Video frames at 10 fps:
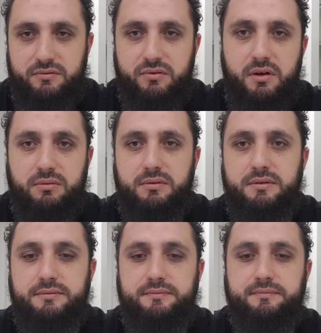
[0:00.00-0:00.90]
role
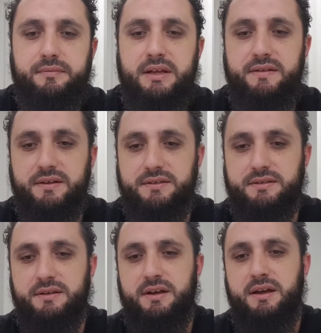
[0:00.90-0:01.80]
in this?